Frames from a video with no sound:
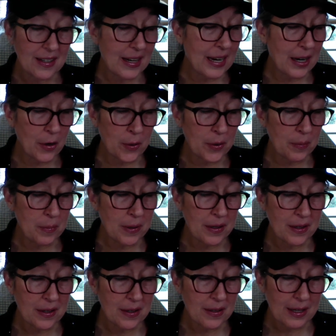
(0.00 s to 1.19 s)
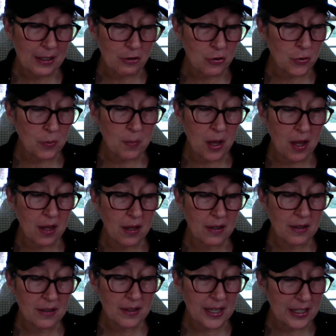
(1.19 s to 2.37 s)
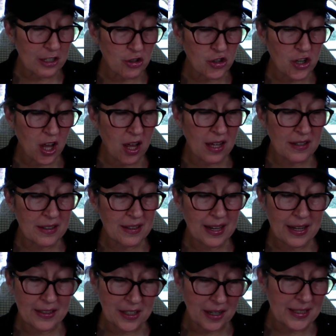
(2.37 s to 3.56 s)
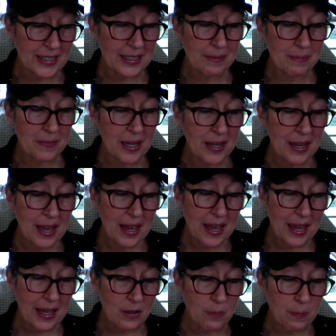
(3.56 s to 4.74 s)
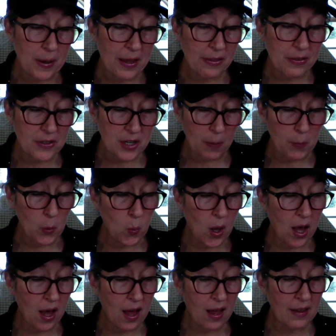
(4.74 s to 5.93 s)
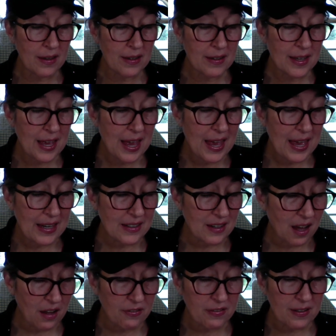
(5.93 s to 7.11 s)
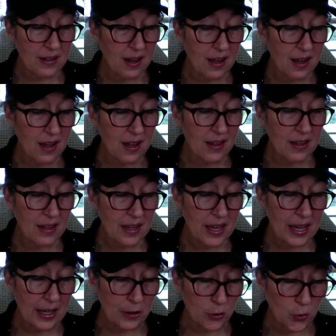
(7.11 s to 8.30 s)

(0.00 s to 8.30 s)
Arab and Duma and Ashan and Yanim and Beth Tapawa and Afakah and